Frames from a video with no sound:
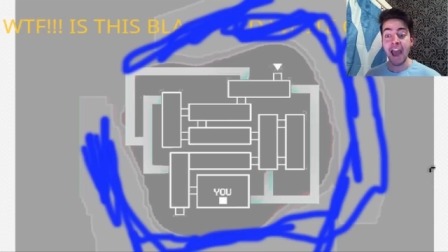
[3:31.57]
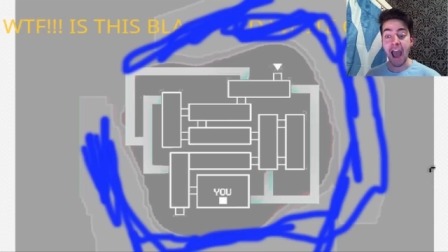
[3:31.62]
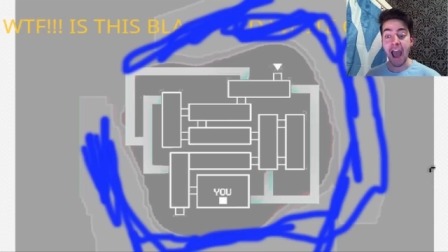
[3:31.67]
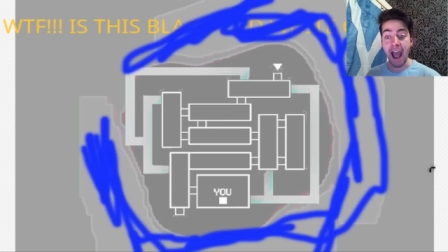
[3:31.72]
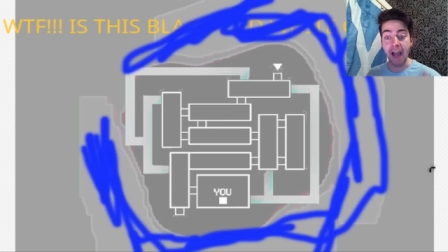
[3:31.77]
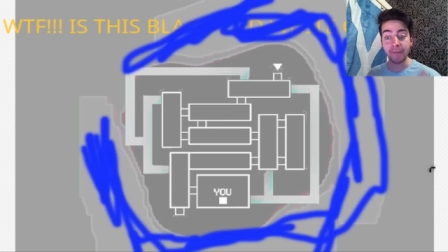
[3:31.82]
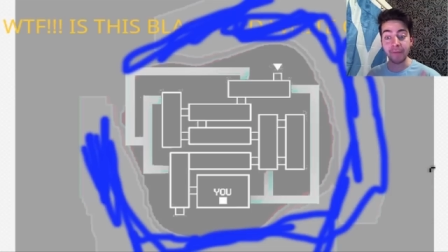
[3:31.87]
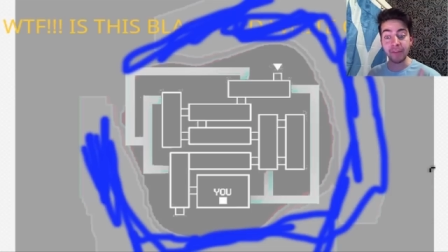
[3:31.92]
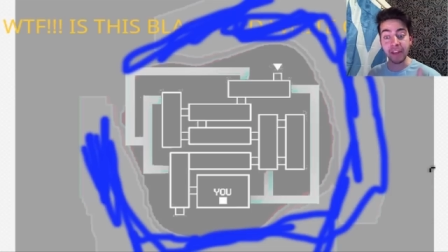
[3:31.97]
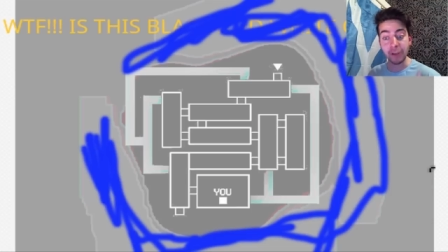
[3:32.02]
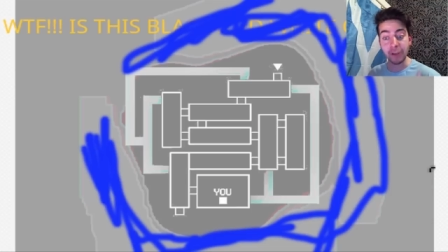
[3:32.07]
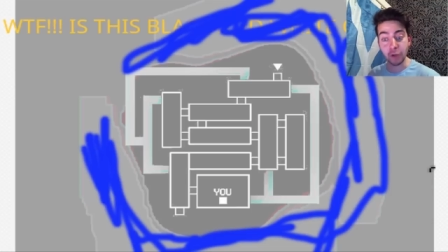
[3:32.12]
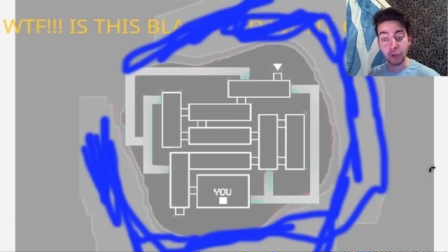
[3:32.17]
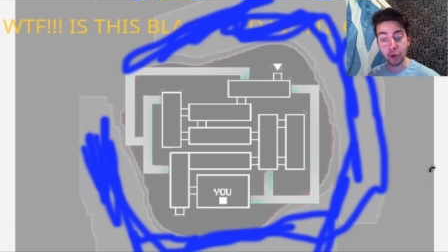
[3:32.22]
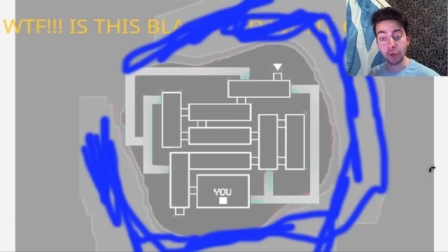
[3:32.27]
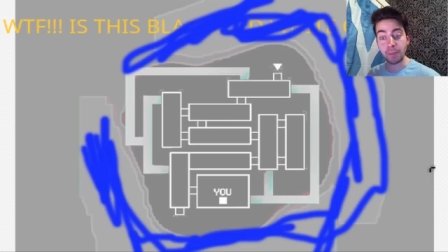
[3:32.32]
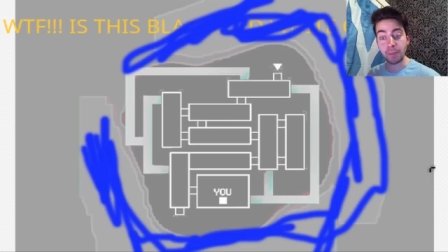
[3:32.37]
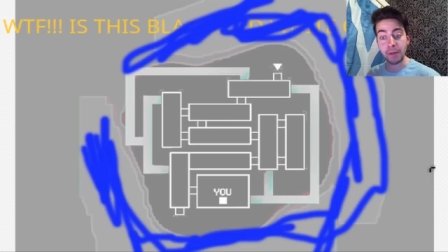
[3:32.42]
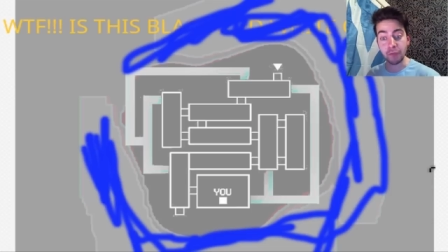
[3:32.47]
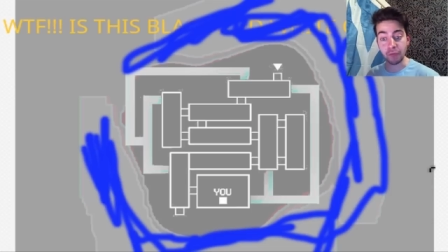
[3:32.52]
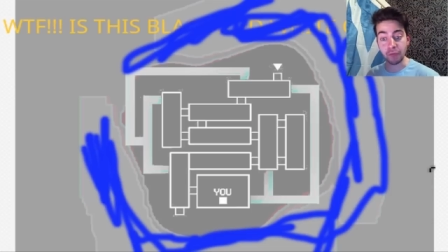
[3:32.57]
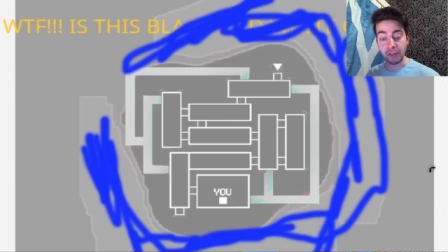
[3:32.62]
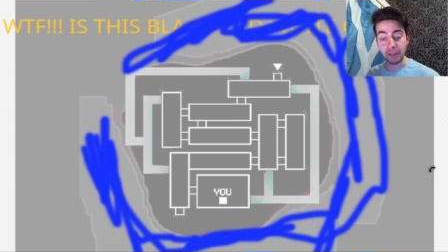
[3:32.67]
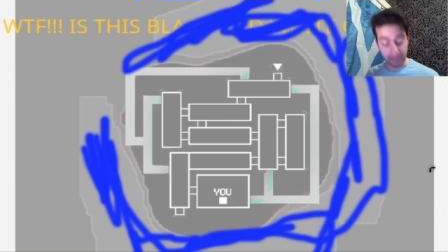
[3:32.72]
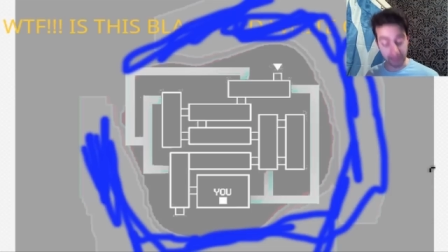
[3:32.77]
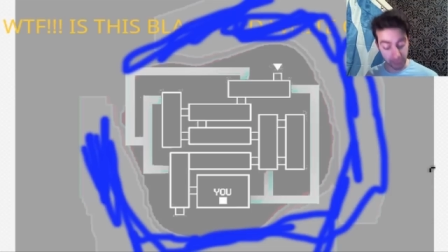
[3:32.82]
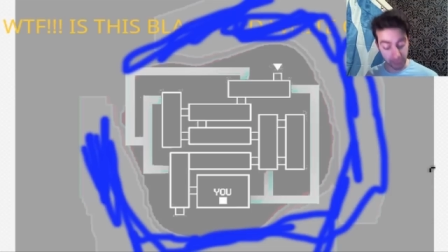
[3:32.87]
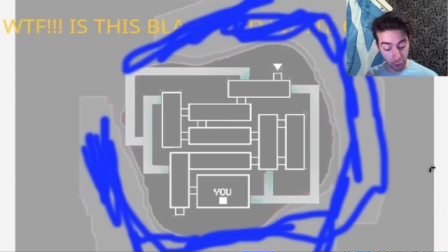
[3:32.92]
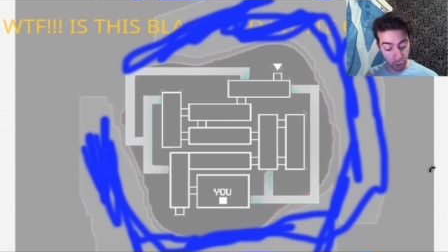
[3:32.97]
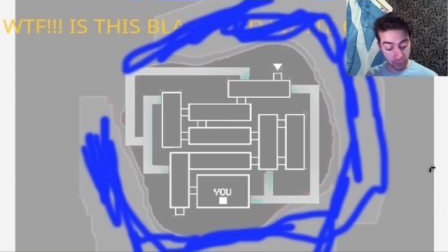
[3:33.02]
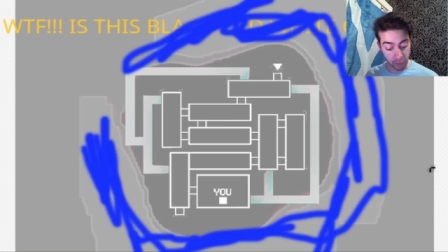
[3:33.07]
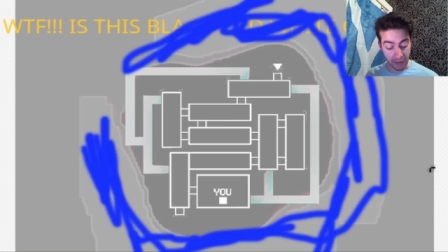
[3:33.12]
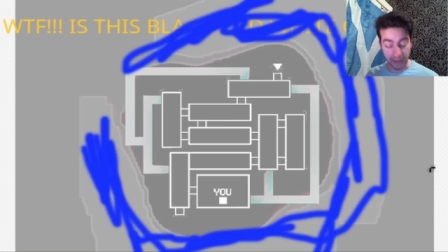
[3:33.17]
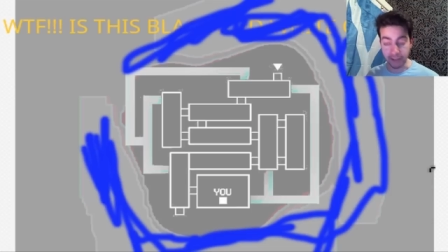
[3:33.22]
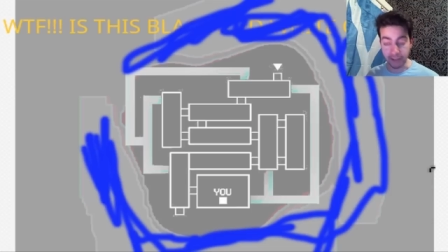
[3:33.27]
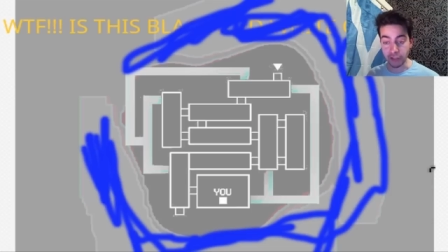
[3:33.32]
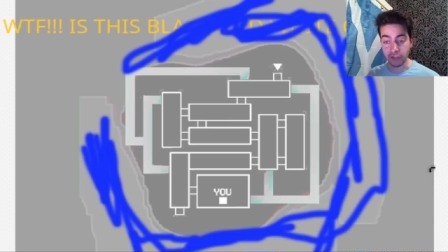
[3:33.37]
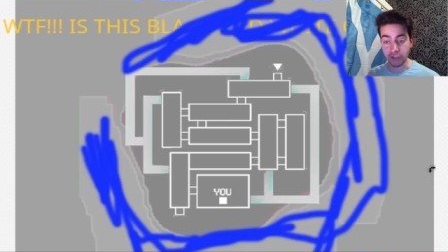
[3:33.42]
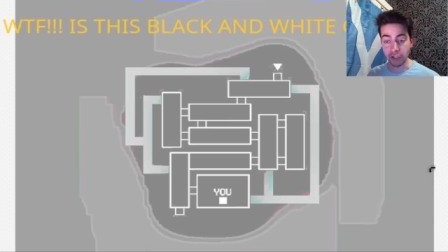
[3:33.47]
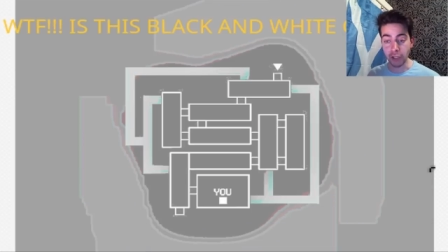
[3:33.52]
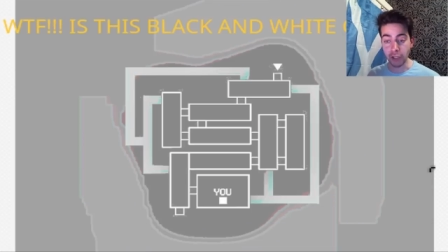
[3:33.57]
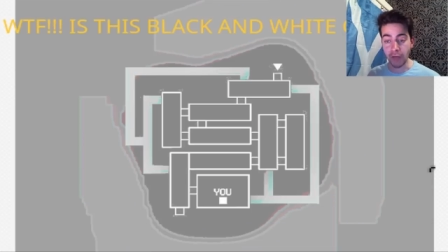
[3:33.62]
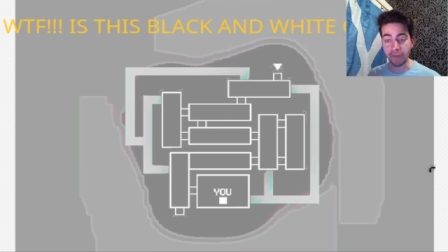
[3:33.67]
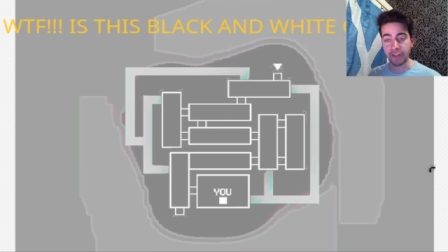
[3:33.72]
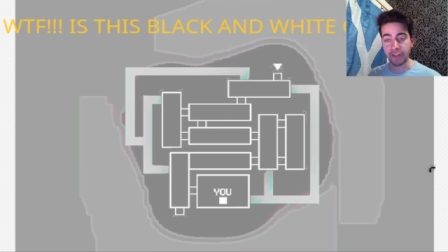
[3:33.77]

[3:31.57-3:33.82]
and it could be really good. I just love